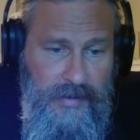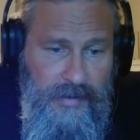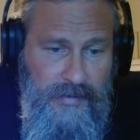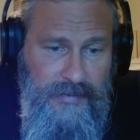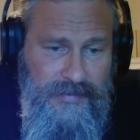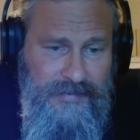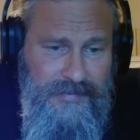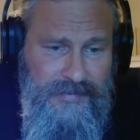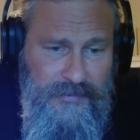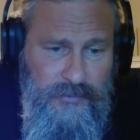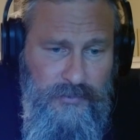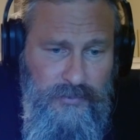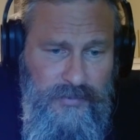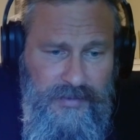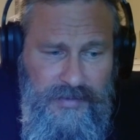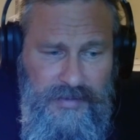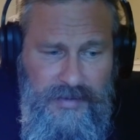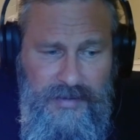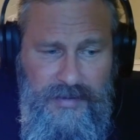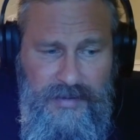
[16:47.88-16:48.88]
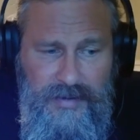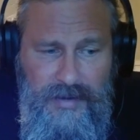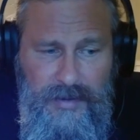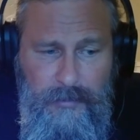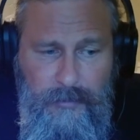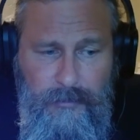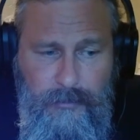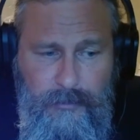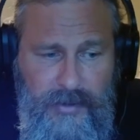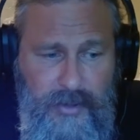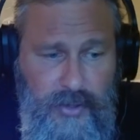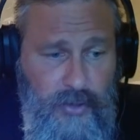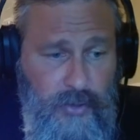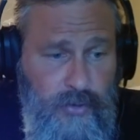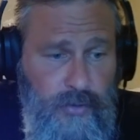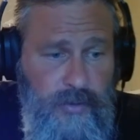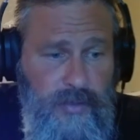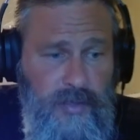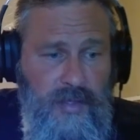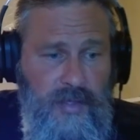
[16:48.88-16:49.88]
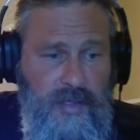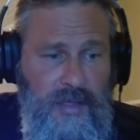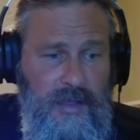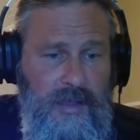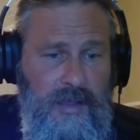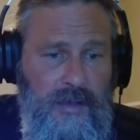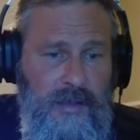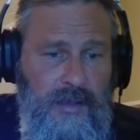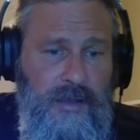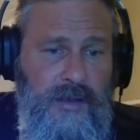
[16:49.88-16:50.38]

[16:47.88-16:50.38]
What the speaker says: And this has really been a good thing